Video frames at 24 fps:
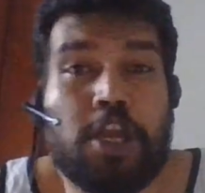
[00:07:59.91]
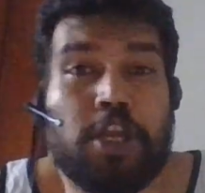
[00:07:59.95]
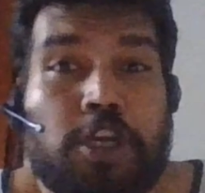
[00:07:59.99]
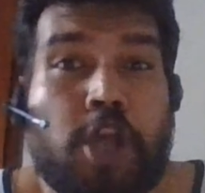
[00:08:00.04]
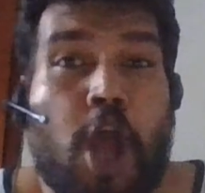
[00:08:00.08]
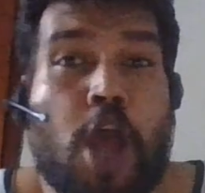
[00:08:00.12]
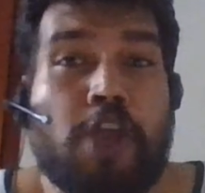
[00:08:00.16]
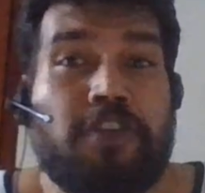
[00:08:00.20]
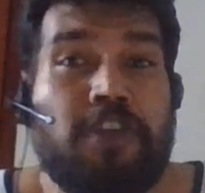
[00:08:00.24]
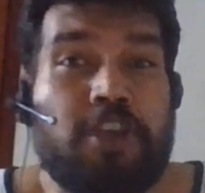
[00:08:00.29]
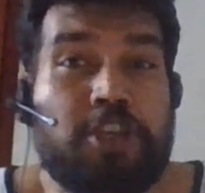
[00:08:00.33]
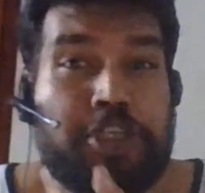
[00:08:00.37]

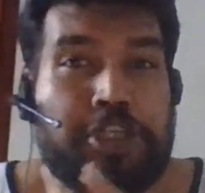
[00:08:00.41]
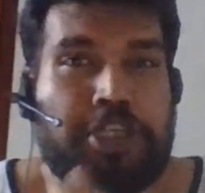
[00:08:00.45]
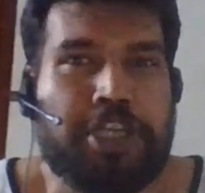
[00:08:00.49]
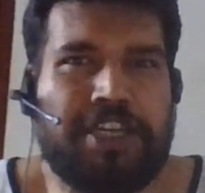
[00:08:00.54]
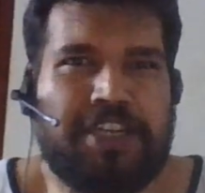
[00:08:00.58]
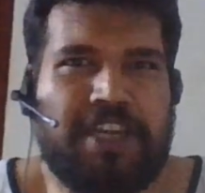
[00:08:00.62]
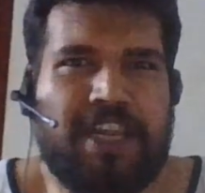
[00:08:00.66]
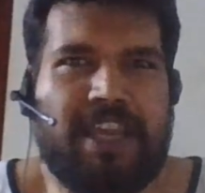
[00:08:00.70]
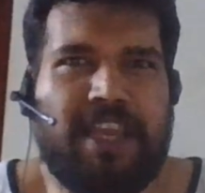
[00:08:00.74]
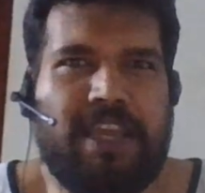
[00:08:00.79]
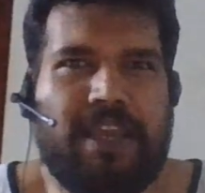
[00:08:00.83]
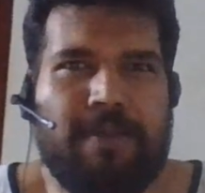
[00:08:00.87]
Not the
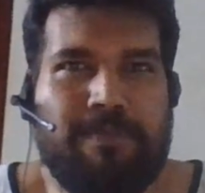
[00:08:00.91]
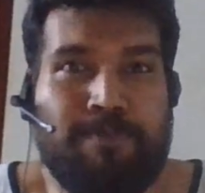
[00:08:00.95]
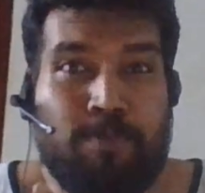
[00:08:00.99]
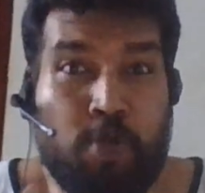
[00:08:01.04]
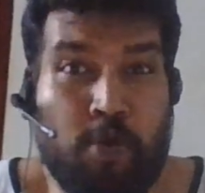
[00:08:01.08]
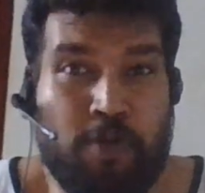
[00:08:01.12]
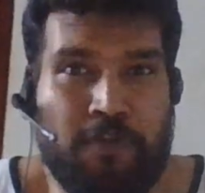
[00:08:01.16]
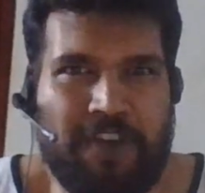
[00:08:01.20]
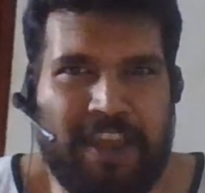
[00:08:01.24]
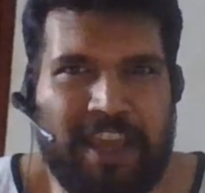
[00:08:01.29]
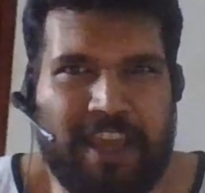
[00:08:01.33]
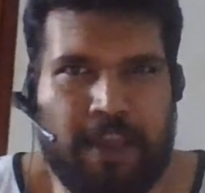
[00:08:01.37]
shitty
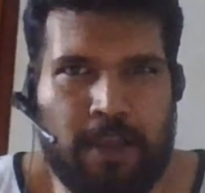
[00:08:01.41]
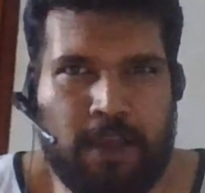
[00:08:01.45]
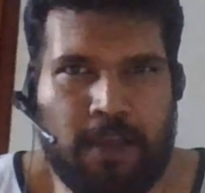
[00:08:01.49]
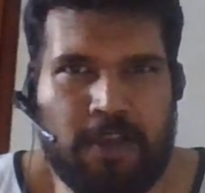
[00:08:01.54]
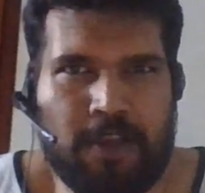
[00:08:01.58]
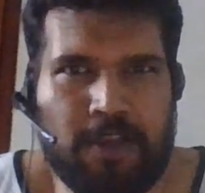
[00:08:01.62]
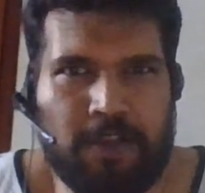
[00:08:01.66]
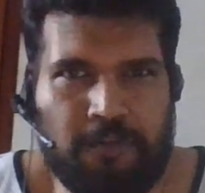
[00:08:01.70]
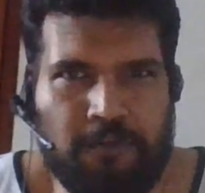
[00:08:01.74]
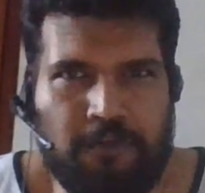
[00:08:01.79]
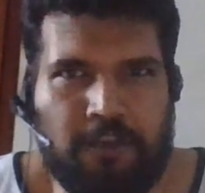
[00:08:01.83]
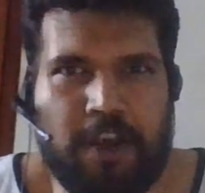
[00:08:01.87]
movie
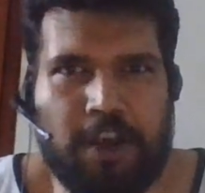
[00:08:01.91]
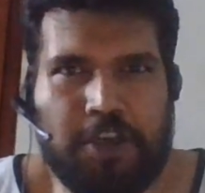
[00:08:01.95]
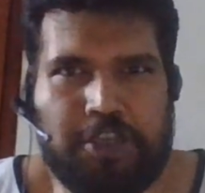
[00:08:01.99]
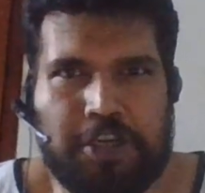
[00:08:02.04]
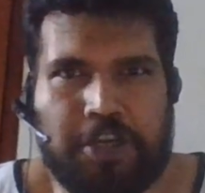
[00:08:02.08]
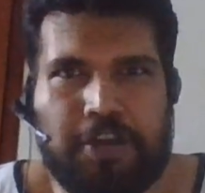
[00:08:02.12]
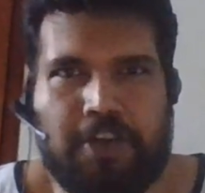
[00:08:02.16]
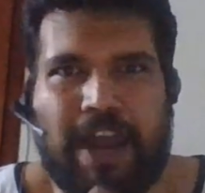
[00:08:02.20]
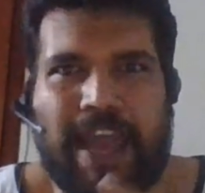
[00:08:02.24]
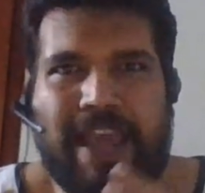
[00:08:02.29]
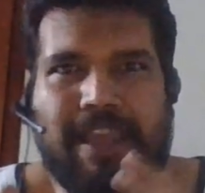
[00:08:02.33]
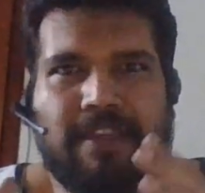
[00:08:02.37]

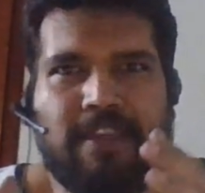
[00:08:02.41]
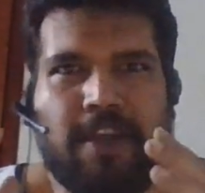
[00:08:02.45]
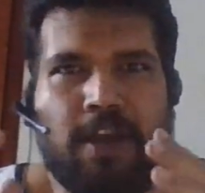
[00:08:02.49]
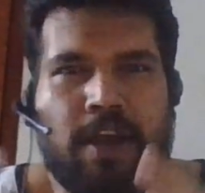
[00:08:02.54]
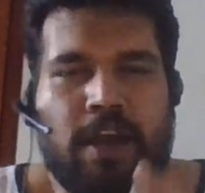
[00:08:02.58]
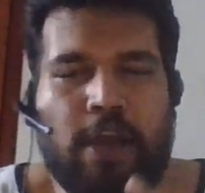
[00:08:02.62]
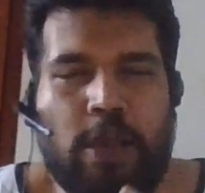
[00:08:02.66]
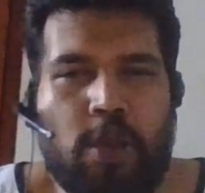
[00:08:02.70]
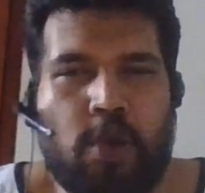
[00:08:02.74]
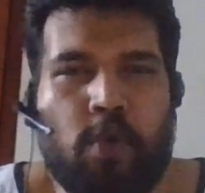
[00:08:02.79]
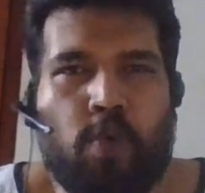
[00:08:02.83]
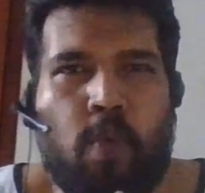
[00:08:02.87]
version, right?
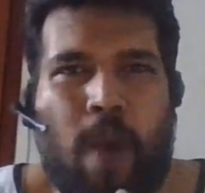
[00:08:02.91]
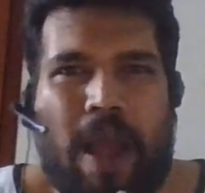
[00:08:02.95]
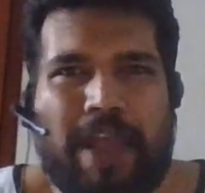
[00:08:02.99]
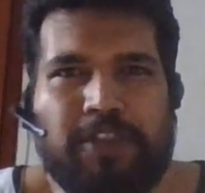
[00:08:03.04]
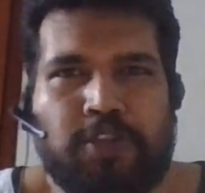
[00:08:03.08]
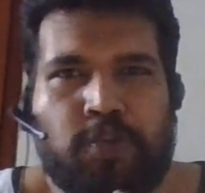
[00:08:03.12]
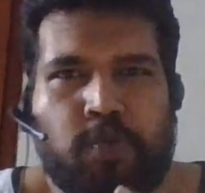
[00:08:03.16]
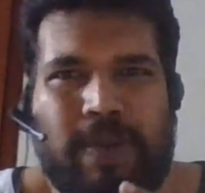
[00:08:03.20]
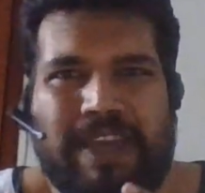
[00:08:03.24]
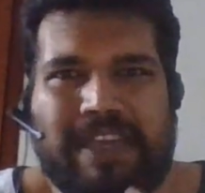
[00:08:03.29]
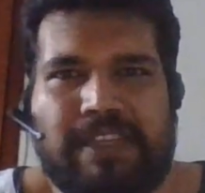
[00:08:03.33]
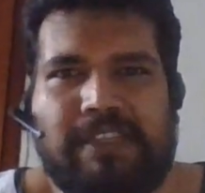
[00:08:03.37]
The
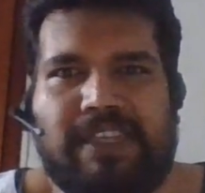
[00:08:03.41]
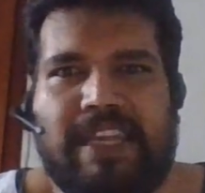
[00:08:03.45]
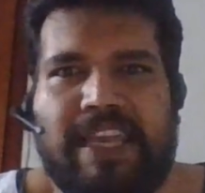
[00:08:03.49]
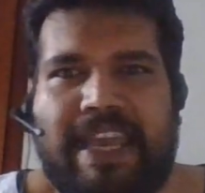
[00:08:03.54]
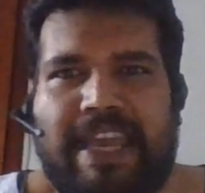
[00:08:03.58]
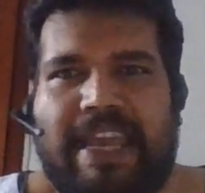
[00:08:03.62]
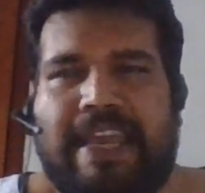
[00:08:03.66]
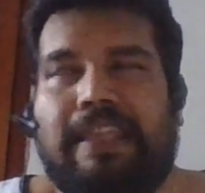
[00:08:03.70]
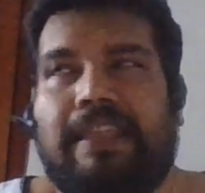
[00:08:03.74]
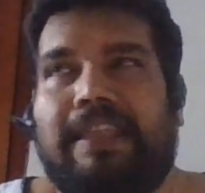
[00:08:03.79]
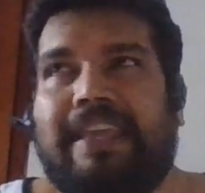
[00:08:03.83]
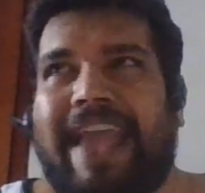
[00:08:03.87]
ones we
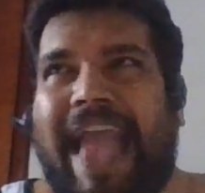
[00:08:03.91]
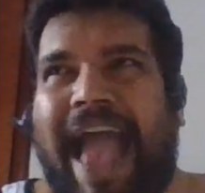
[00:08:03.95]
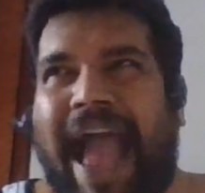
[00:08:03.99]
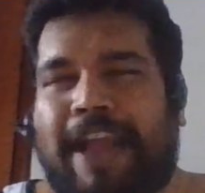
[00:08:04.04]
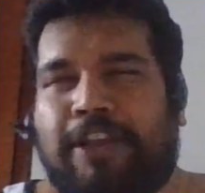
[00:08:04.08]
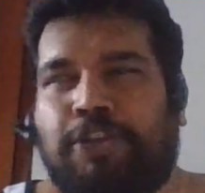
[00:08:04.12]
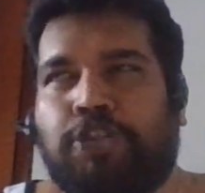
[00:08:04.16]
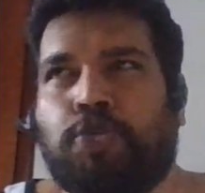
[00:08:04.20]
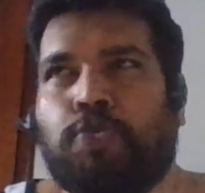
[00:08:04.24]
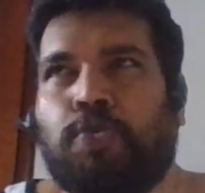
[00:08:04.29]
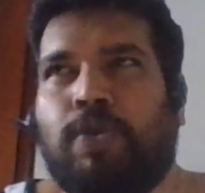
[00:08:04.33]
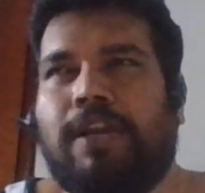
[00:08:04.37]
see in the
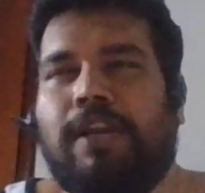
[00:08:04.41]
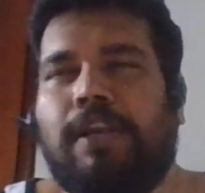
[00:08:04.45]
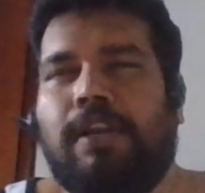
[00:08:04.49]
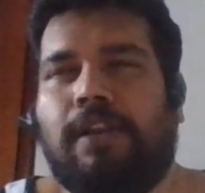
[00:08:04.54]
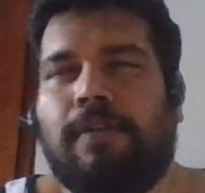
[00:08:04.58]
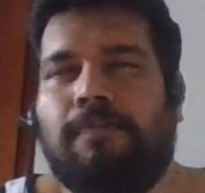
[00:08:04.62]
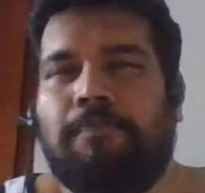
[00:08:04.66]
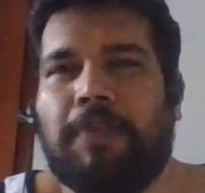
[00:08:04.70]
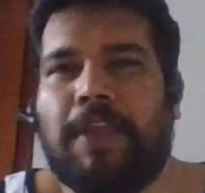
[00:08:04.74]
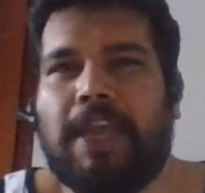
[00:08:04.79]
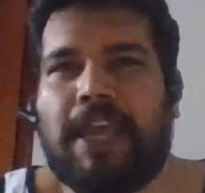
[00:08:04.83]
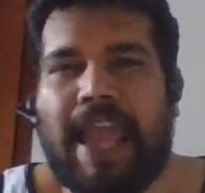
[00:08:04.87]

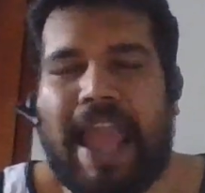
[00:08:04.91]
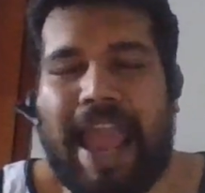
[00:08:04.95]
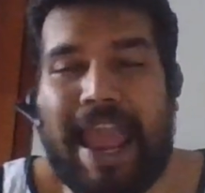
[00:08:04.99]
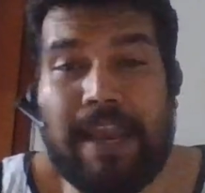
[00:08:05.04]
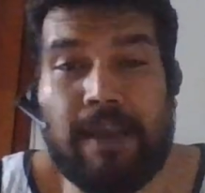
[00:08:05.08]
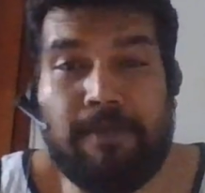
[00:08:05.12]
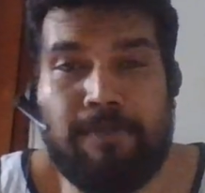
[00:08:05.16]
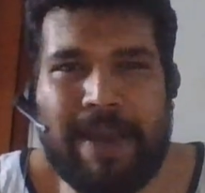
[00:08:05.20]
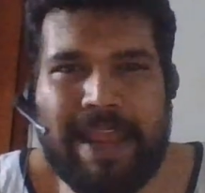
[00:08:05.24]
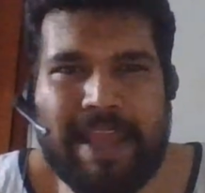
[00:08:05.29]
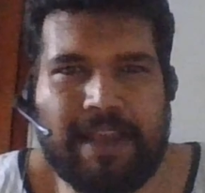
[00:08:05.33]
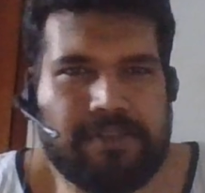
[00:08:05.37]
actual
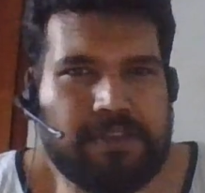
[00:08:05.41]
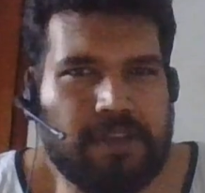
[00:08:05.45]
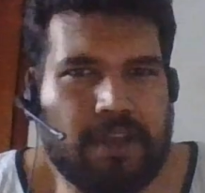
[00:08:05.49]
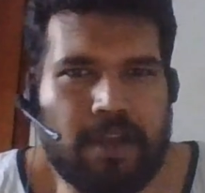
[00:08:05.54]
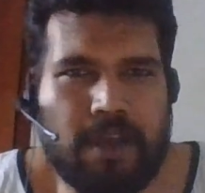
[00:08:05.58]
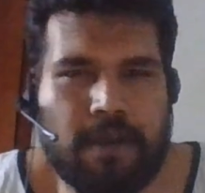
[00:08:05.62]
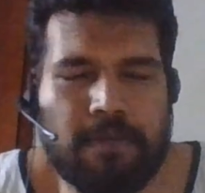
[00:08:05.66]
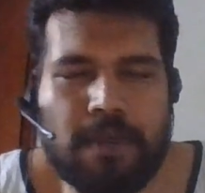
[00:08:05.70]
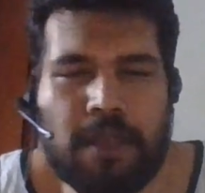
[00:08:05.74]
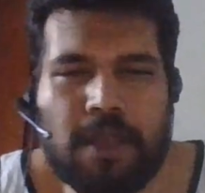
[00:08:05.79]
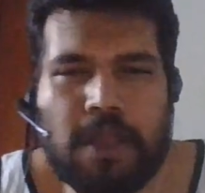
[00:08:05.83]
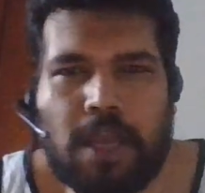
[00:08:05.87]

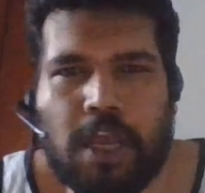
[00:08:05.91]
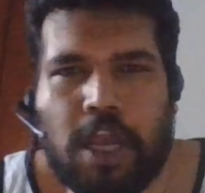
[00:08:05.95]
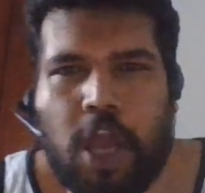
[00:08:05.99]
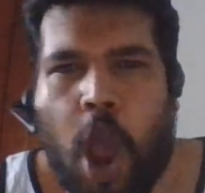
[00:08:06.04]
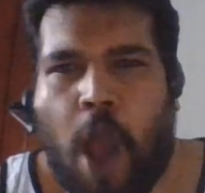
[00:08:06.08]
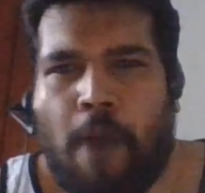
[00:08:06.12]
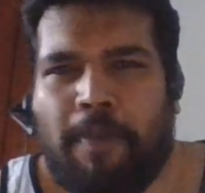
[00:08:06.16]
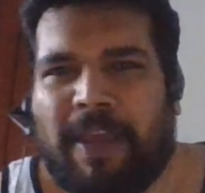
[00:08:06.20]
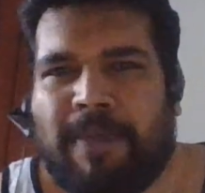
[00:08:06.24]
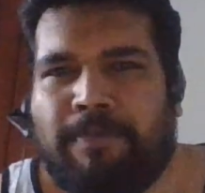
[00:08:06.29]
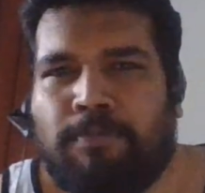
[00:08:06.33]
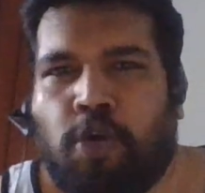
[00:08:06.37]
Hellblazer
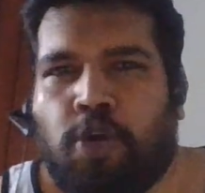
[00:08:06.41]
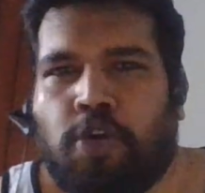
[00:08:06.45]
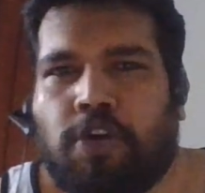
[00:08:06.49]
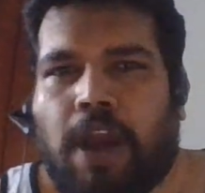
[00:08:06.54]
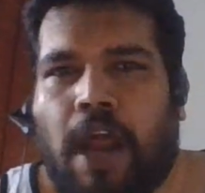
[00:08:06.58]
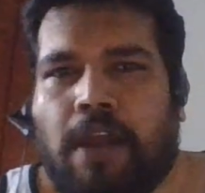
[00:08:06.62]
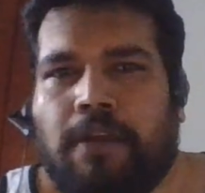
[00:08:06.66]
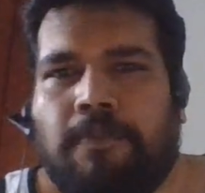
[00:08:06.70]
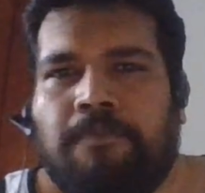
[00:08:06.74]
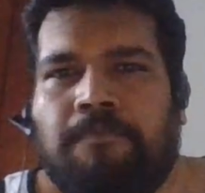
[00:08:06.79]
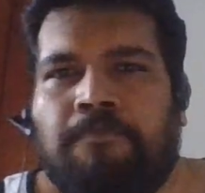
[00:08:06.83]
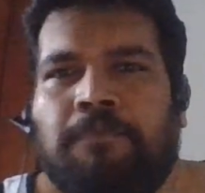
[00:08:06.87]
comic book
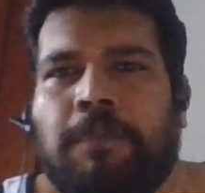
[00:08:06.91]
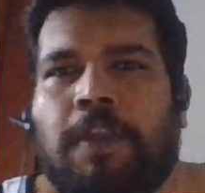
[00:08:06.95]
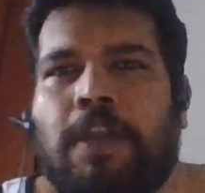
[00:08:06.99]
run.